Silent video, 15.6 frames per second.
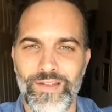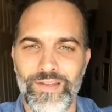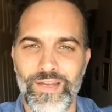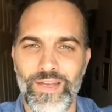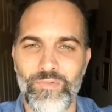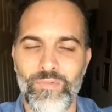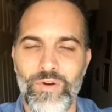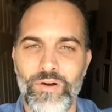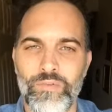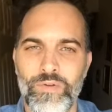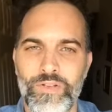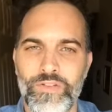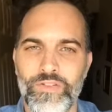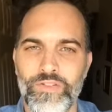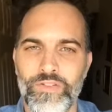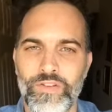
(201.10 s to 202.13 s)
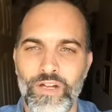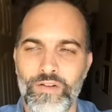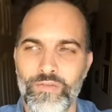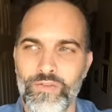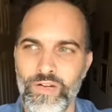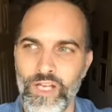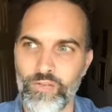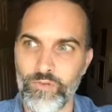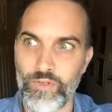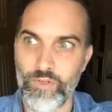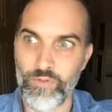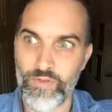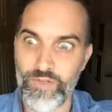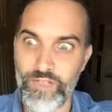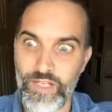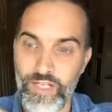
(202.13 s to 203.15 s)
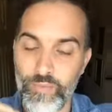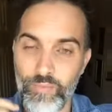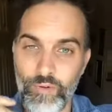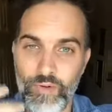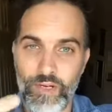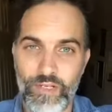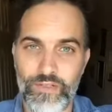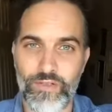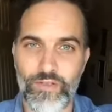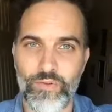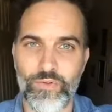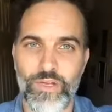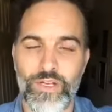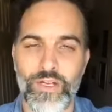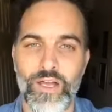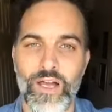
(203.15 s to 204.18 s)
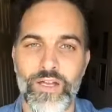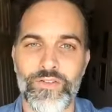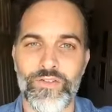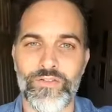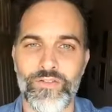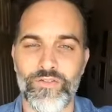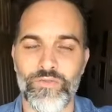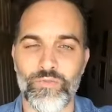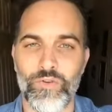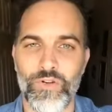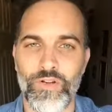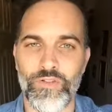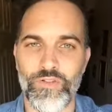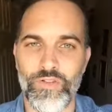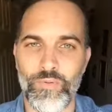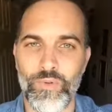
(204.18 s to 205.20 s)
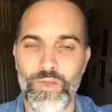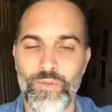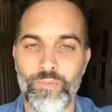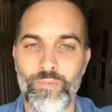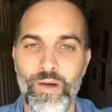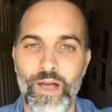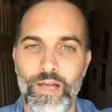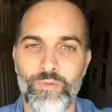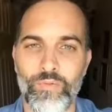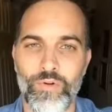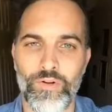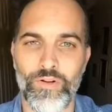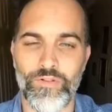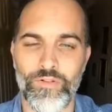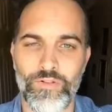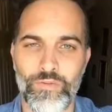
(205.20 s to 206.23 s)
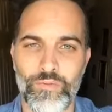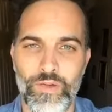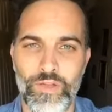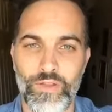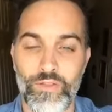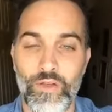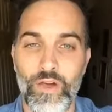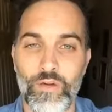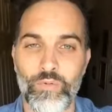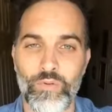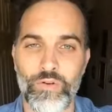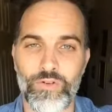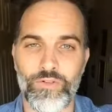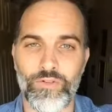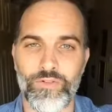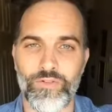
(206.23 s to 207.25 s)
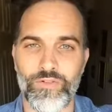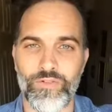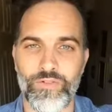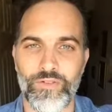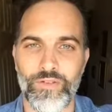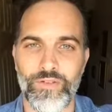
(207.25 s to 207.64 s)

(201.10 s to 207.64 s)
And what we discover as we go deeper into the way consciousness works and the way the mind works and the way thought works